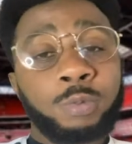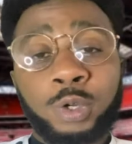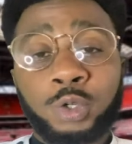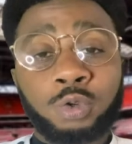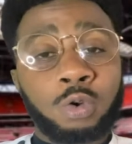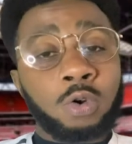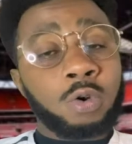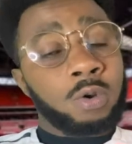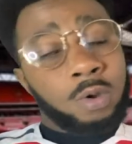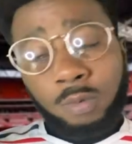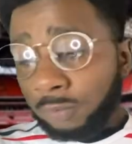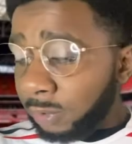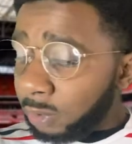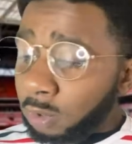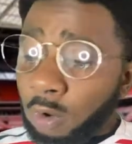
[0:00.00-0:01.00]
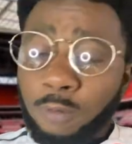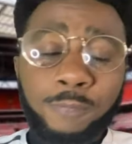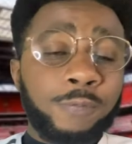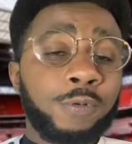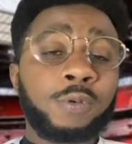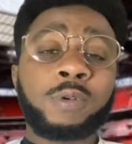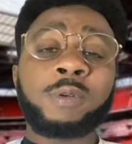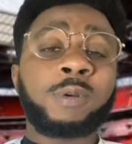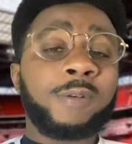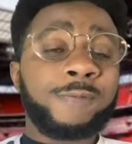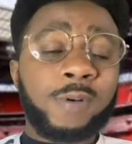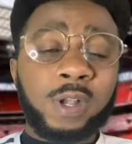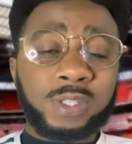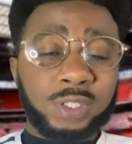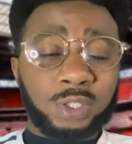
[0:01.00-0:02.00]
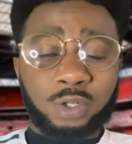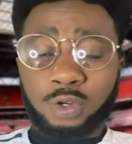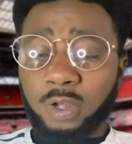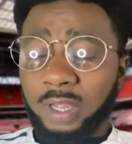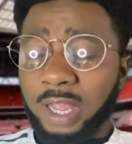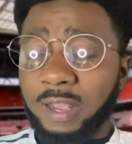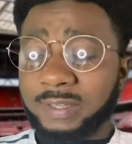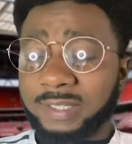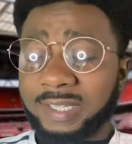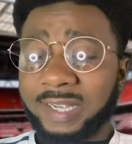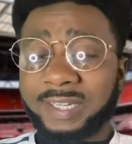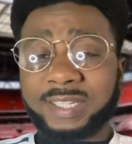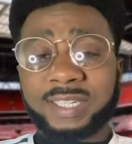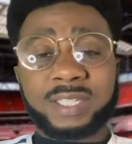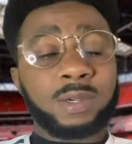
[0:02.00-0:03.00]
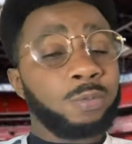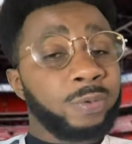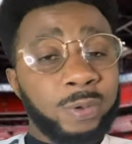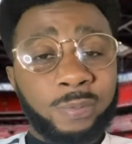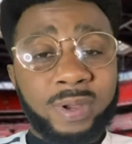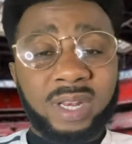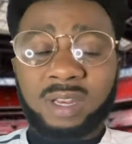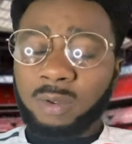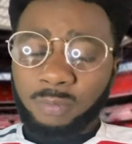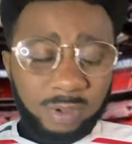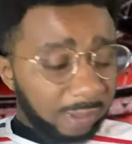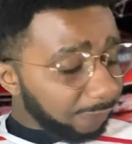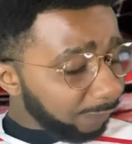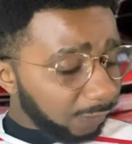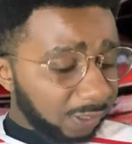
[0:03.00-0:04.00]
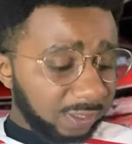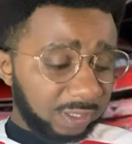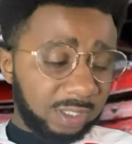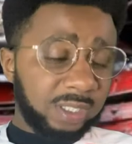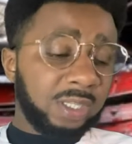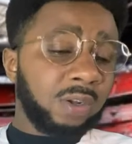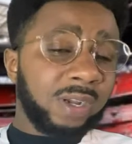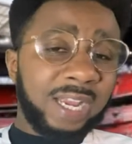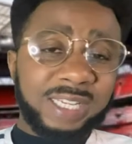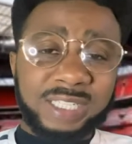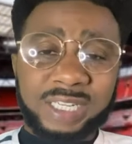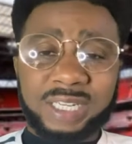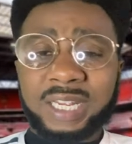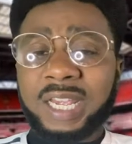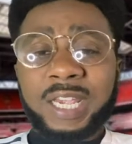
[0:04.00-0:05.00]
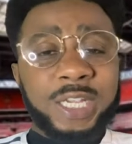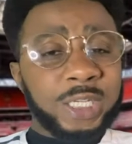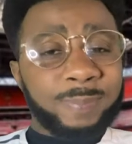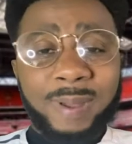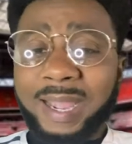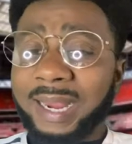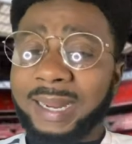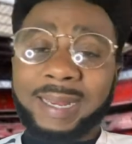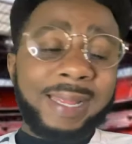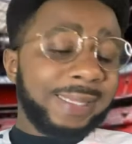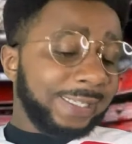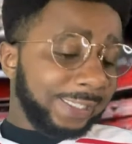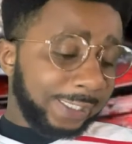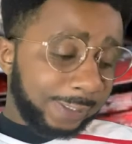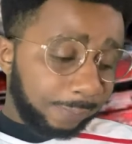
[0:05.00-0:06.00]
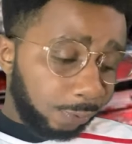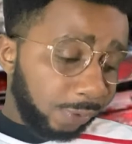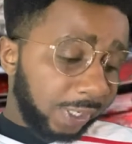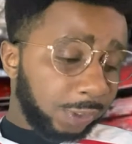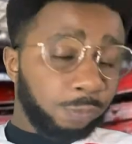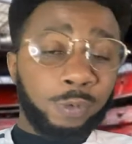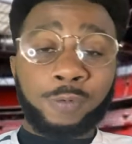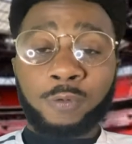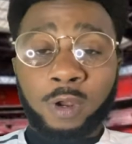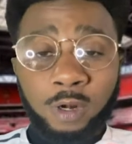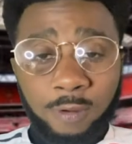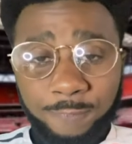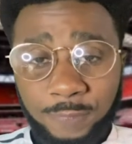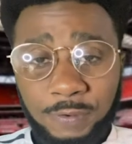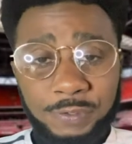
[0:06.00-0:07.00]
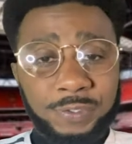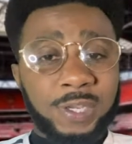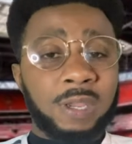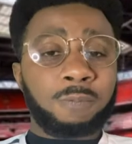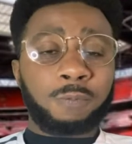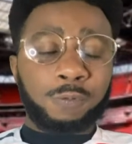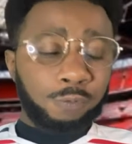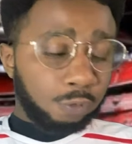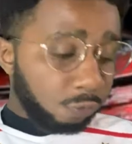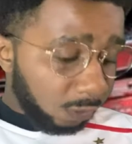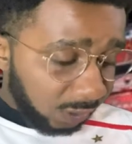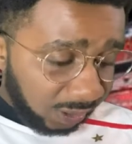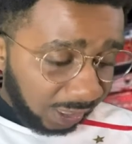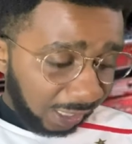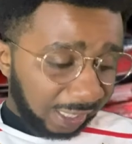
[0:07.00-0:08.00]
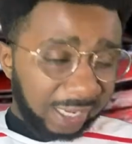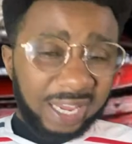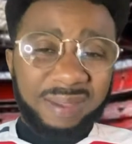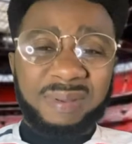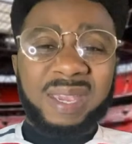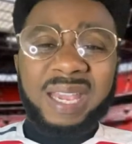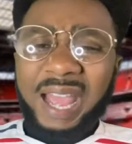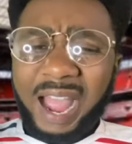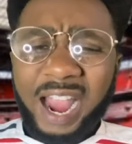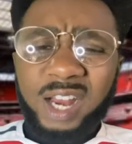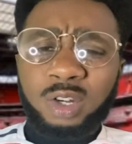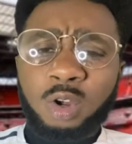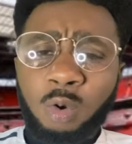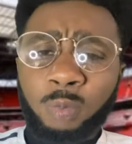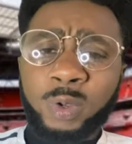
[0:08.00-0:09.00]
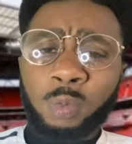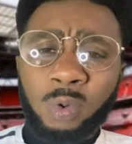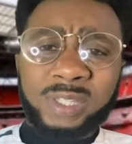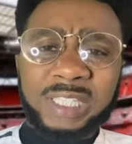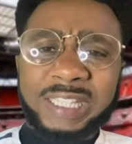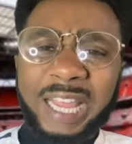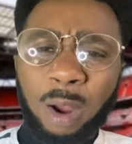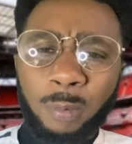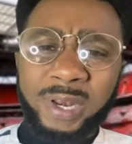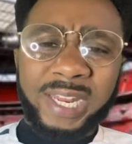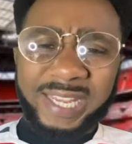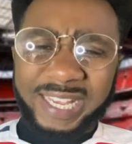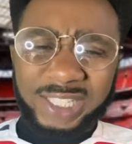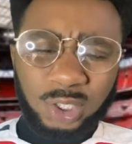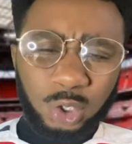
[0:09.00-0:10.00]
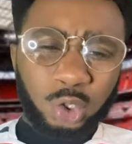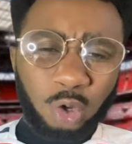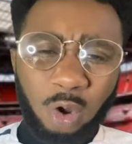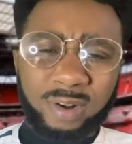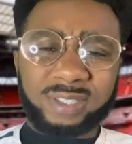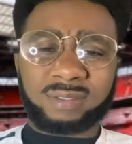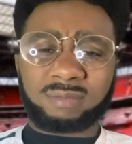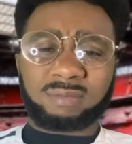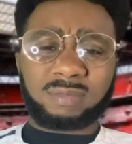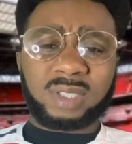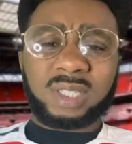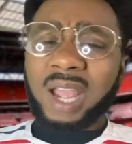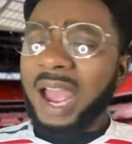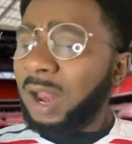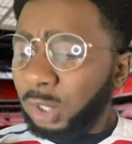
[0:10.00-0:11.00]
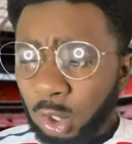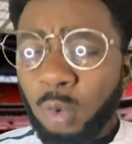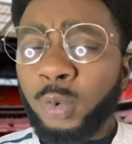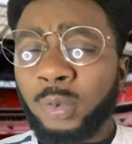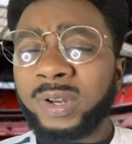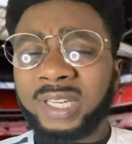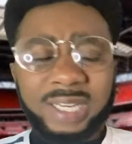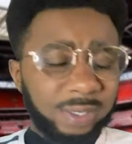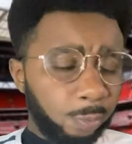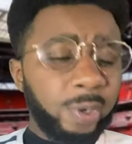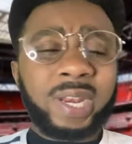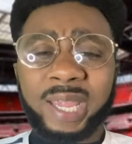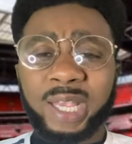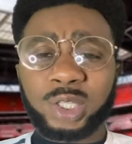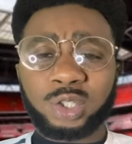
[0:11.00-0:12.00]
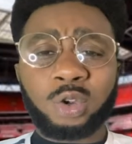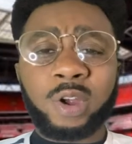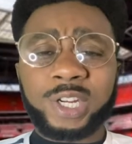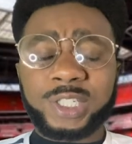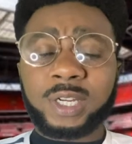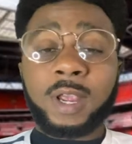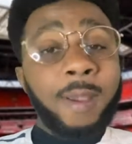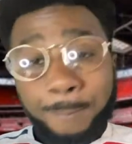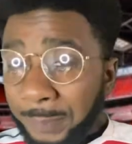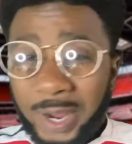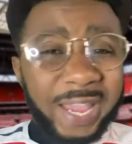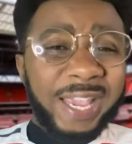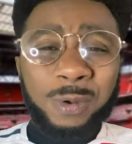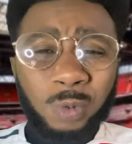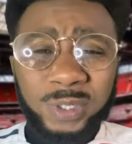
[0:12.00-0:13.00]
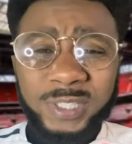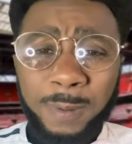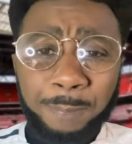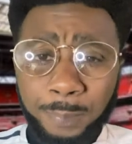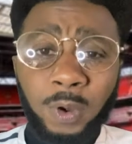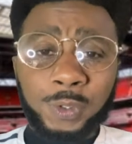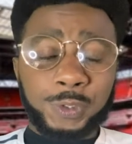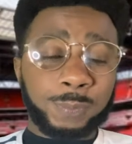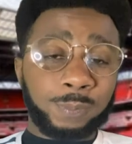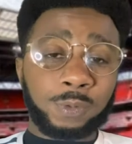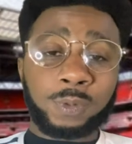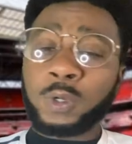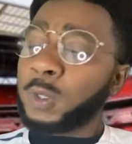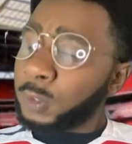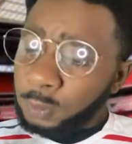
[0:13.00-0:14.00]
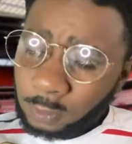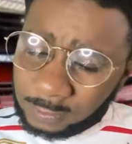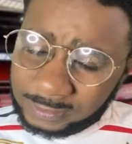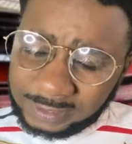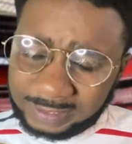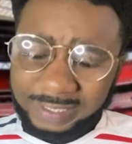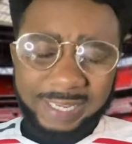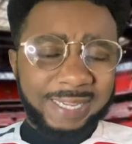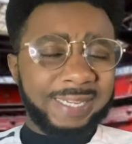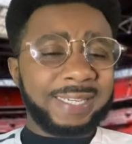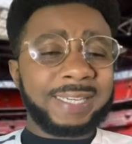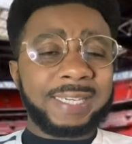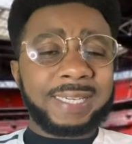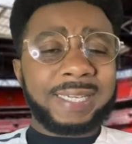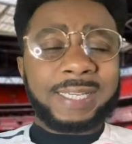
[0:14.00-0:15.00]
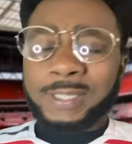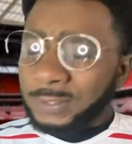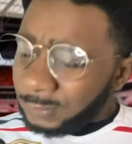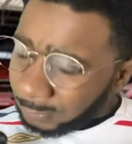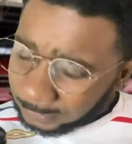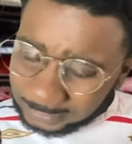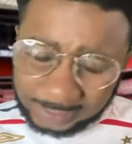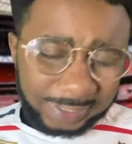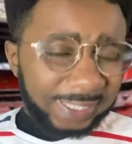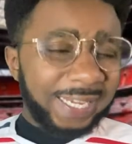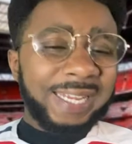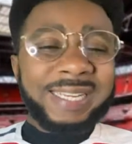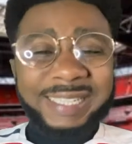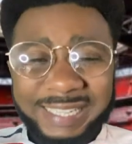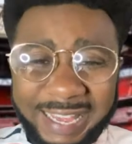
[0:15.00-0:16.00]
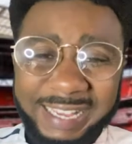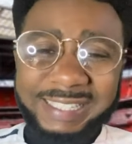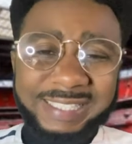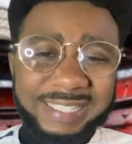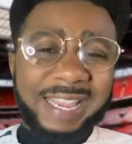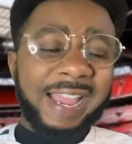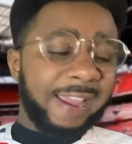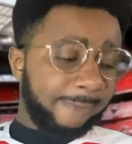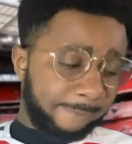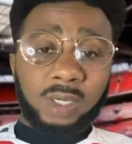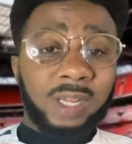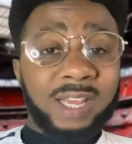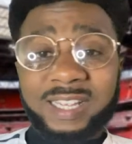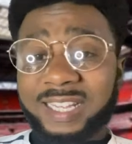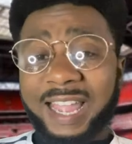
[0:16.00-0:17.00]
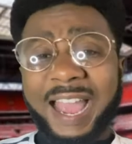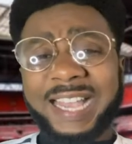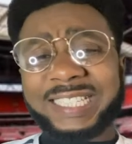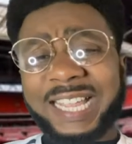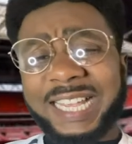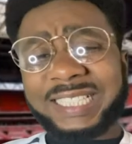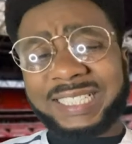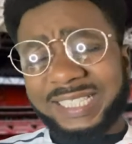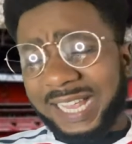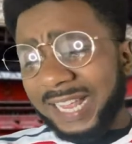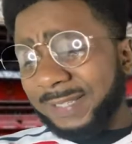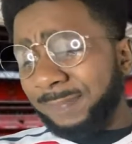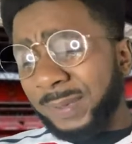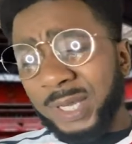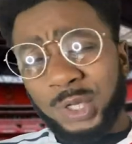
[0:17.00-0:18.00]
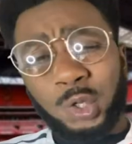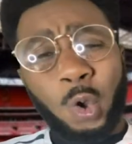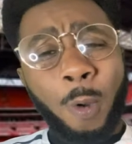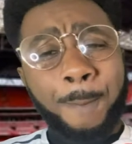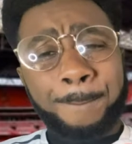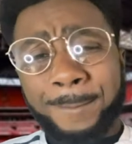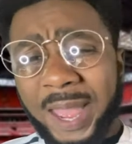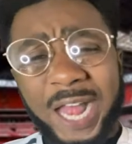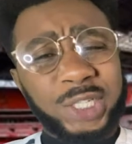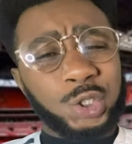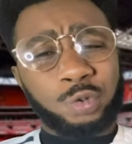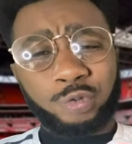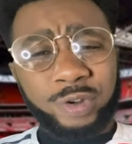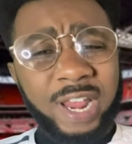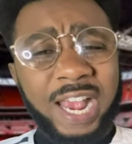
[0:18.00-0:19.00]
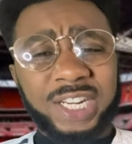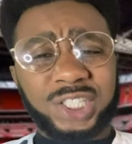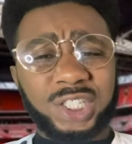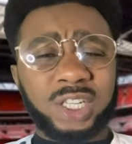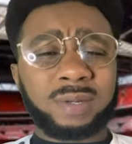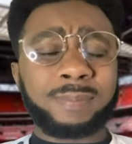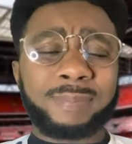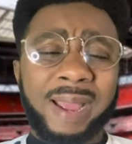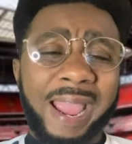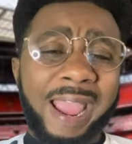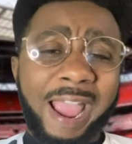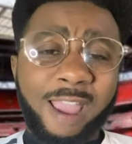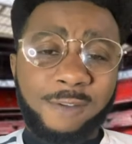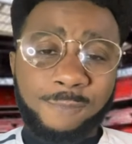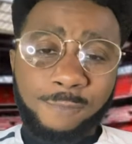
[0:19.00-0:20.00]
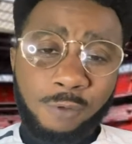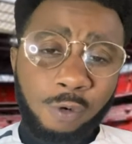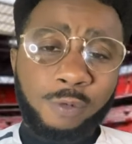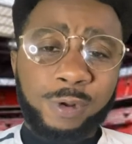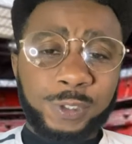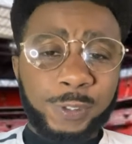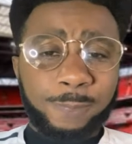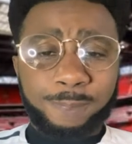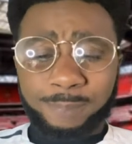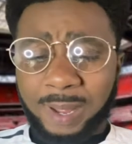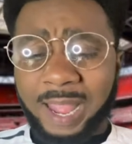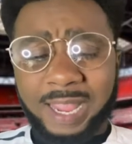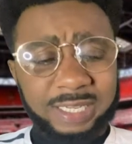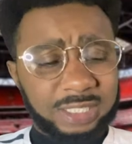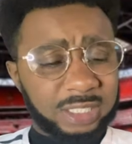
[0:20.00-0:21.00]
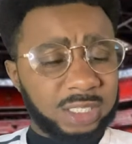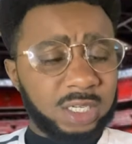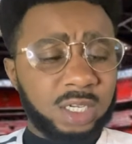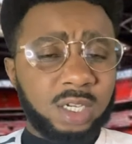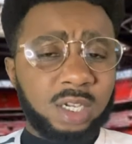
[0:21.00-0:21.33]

We draw, we go through, we advance to knockout stages. We win, we advance in the knockout stages. It's about collecting these points. We won our first game, we drew our second game. I know we wanted that win against the Scotland. I know we wanted to win against Squash, but it wasn't possible. Not today. Not today. Next time. Well, guys, that's been your match reaction by Ivorian Spice.